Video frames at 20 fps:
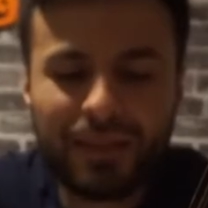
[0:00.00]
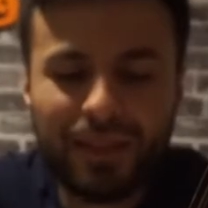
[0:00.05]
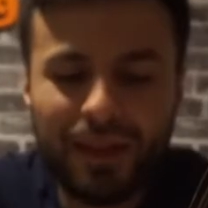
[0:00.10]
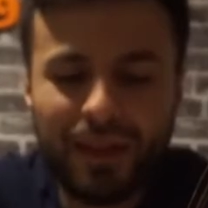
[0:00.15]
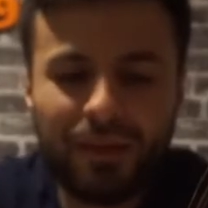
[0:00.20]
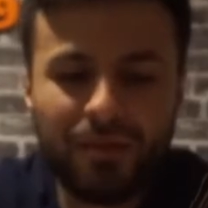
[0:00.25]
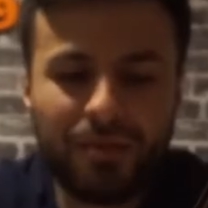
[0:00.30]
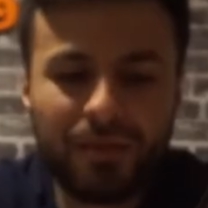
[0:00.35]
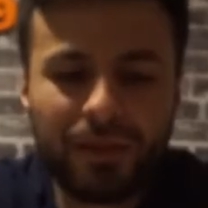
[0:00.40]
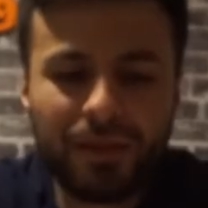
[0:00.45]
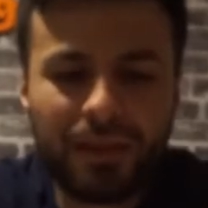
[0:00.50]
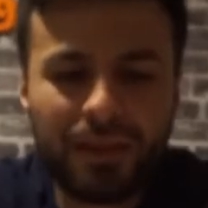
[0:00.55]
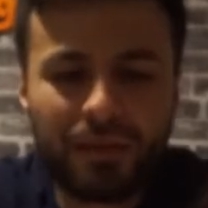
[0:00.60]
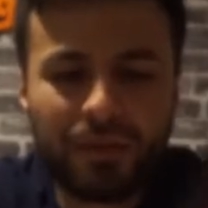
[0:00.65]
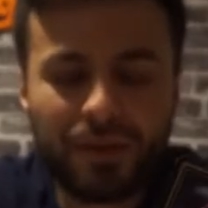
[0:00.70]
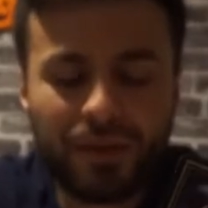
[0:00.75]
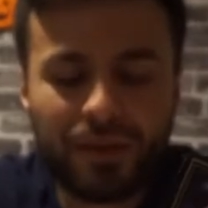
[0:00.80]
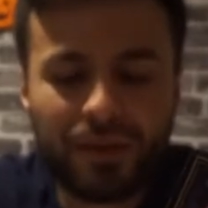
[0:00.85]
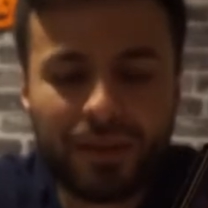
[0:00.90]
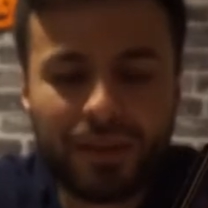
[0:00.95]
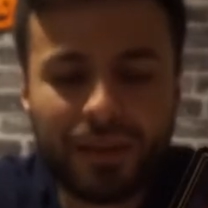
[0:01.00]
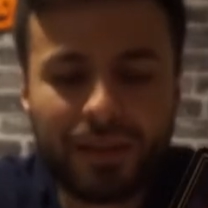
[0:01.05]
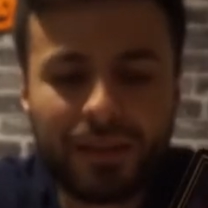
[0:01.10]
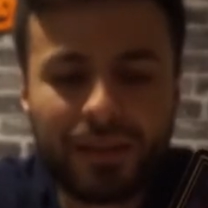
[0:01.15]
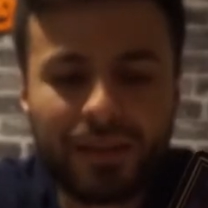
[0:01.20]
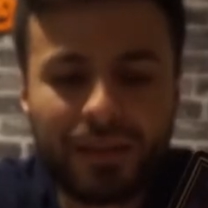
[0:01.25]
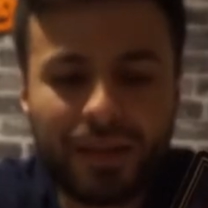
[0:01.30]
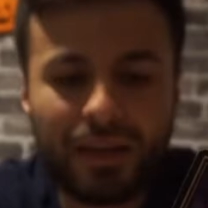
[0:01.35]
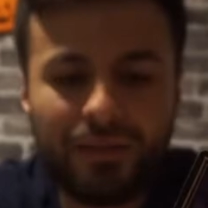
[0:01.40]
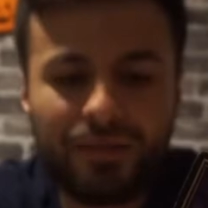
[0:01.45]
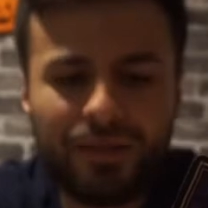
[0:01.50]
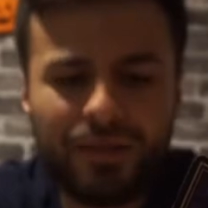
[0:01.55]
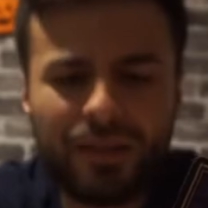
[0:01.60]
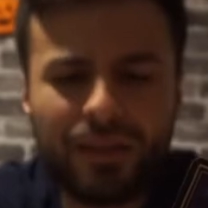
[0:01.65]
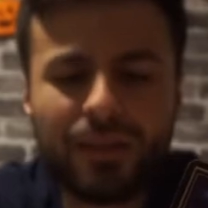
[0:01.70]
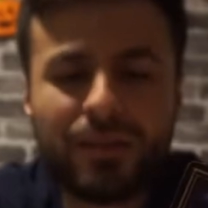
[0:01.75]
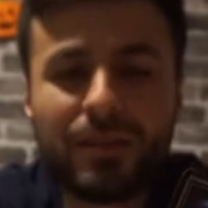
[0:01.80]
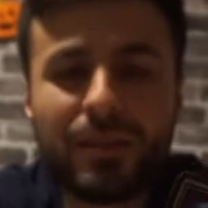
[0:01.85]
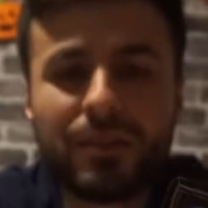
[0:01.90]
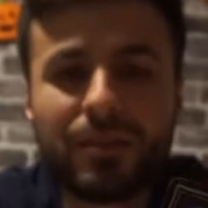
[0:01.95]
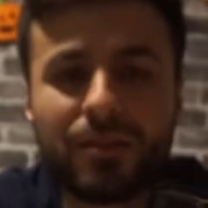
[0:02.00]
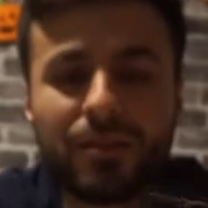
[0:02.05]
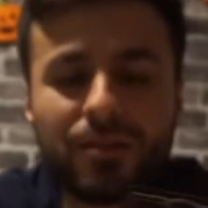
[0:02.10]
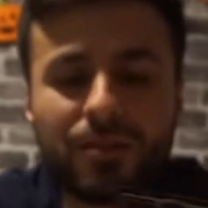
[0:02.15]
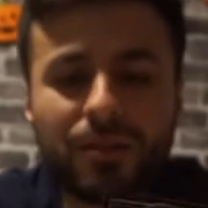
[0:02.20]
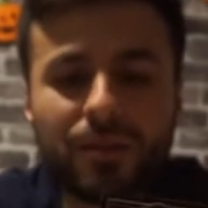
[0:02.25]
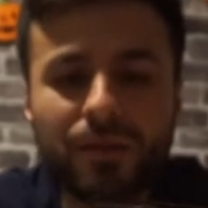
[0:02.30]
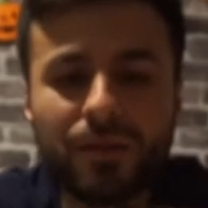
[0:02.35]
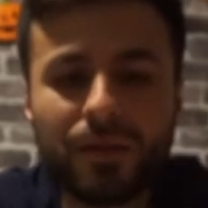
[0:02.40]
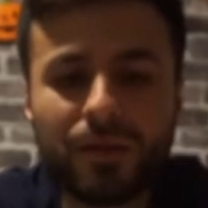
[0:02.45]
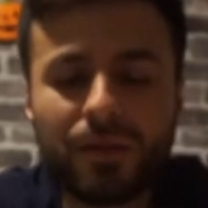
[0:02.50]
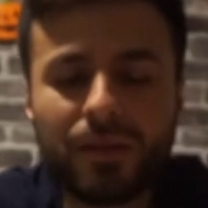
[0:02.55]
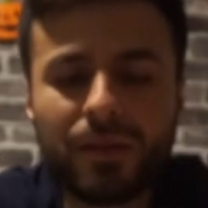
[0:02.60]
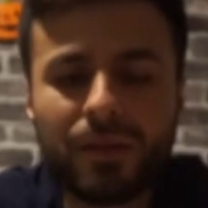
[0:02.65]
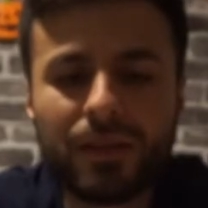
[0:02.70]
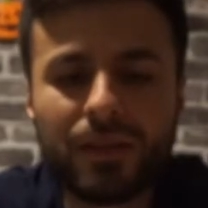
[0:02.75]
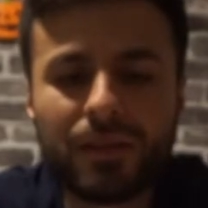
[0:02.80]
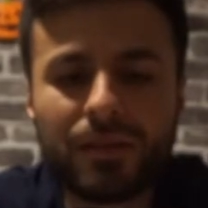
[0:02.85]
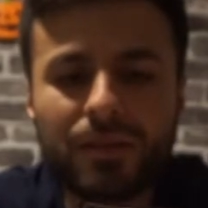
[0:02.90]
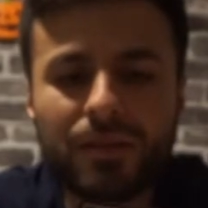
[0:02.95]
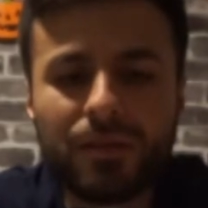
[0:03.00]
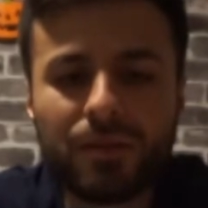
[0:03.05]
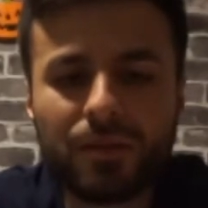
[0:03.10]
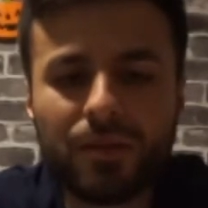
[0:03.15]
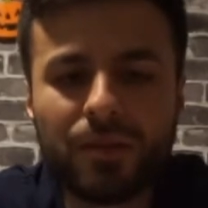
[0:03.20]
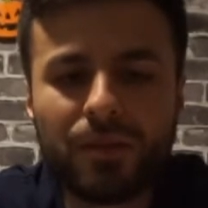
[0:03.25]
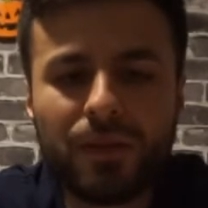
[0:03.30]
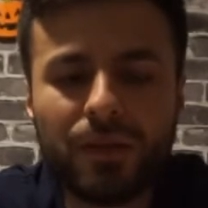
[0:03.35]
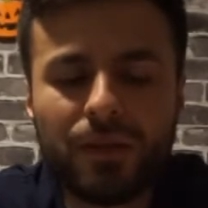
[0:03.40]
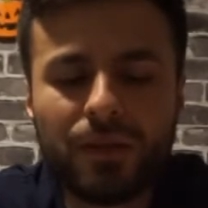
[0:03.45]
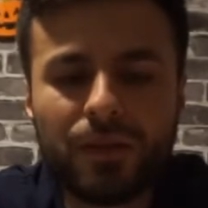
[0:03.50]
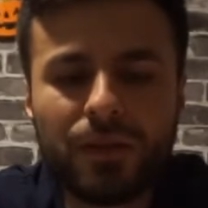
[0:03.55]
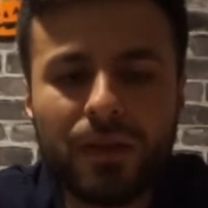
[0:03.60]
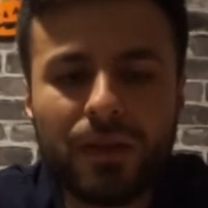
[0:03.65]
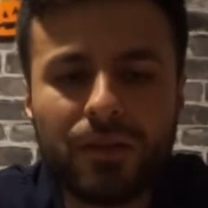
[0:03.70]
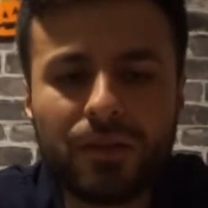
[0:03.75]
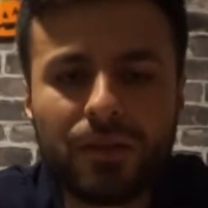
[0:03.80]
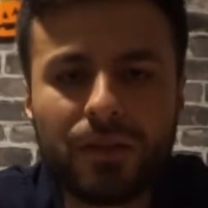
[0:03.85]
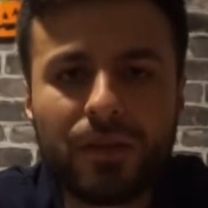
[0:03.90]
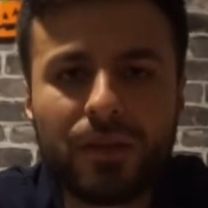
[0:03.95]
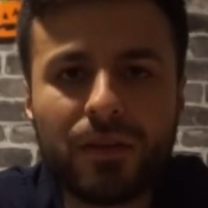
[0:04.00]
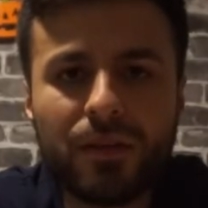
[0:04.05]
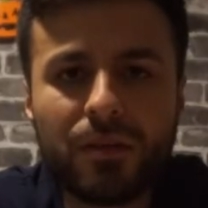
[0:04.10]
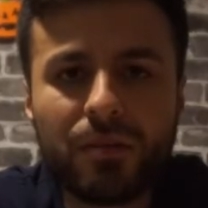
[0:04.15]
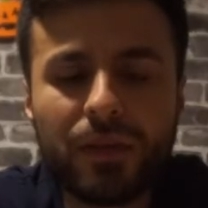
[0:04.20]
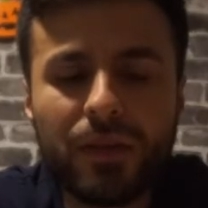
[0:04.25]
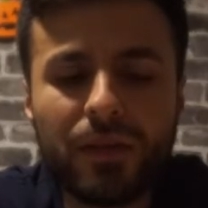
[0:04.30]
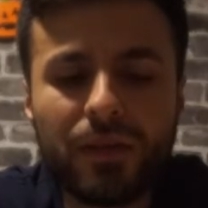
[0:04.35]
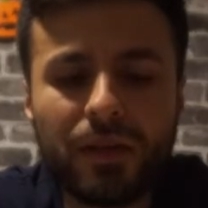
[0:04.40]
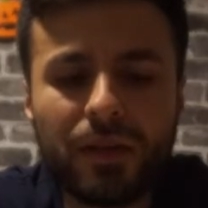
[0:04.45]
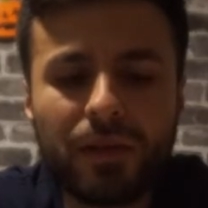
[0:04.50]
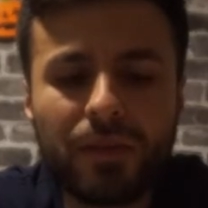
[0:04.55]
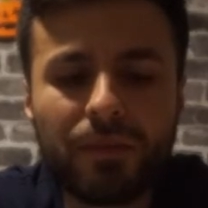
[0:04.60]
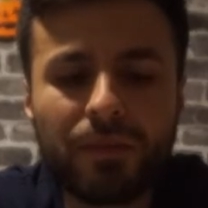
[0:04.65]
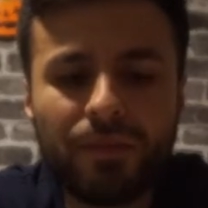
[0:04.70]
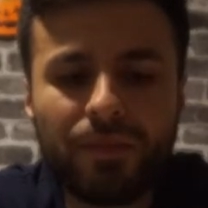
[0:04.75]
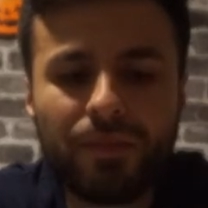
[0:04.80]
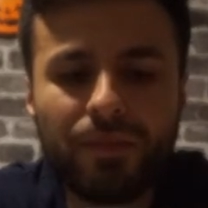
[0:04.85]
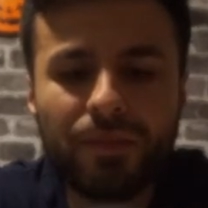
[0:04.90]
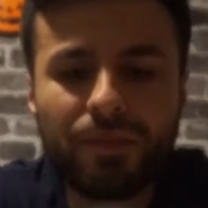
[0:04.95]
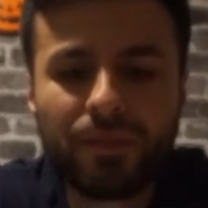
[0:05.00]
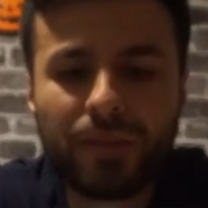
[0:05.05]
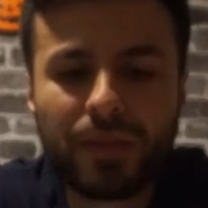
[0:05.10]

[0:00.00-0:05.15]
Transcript: The Hierophant came out again. I feel like you guys are starting to learn this. You guys are going to become...